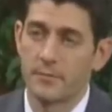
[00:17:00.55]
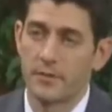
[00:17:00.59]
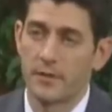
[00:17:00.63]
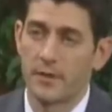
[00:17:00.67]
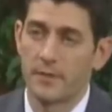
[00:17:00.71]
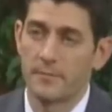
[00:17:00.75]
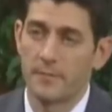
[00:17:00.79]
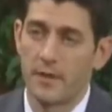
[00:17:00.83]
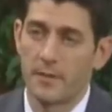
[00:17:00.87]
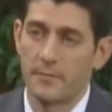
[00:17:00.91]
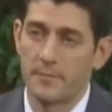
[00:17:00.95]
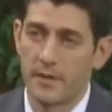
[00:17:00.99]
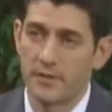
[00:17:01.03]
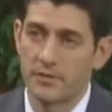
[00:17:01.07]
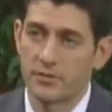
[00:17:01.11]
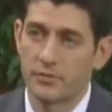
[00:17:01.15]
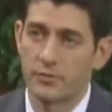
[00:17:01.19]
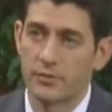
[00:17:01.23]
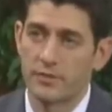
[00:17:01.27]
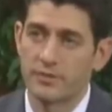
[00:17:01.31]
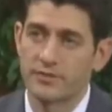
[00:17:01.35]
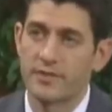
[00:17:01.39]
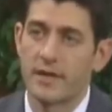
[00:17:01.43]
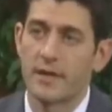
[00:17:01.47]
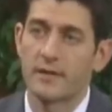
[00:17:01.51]
but I'm not
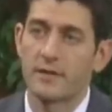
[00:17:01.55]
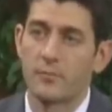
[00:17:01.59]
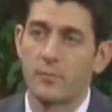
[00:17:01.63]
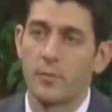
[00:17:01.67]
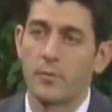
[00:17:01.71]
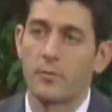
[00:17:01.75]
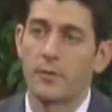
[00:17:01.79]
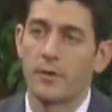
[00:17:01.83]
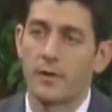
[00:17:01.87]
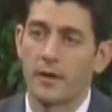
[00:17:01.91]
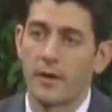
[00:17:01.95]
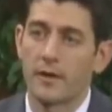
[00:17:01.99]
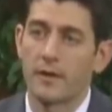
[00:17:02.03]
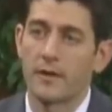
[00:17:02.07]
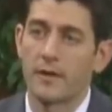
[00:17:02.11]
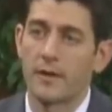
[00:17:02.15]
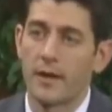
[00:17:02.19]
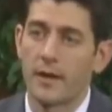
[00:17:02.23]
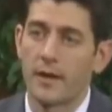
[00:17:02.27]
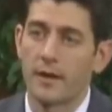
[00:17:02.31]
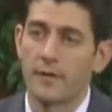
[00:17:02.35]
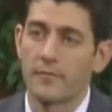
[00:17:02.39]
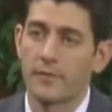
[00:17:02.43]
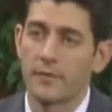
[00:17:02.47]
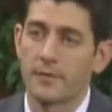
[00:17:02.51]
sure exactly what we're going to get
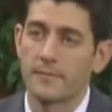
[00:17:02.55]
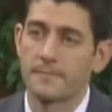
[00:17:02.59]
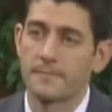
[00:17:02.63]
out of it.